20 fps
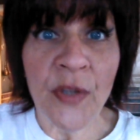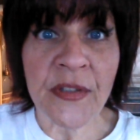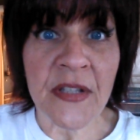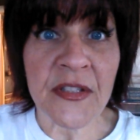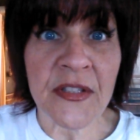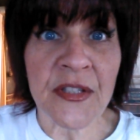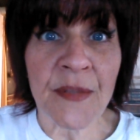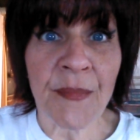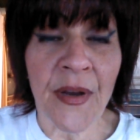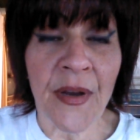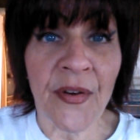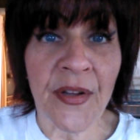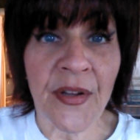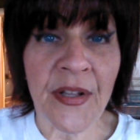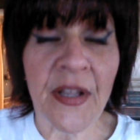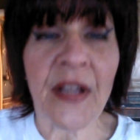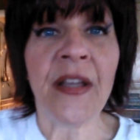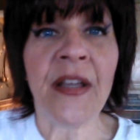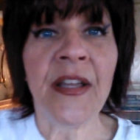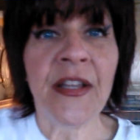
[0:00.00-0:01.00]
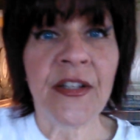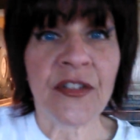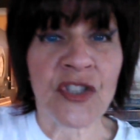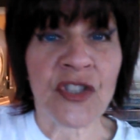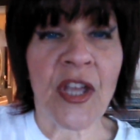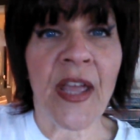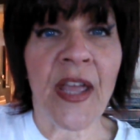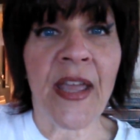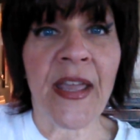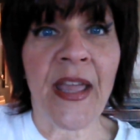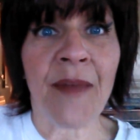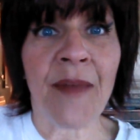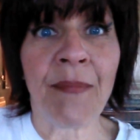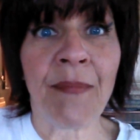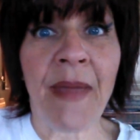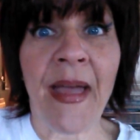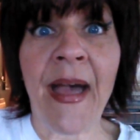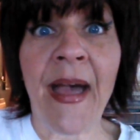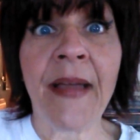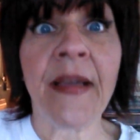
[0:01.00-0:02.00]
Does America, Jay and
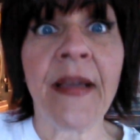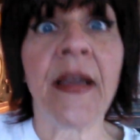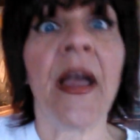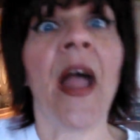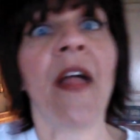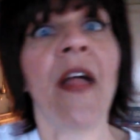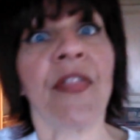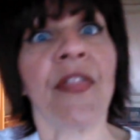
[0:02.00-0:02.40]
Mac,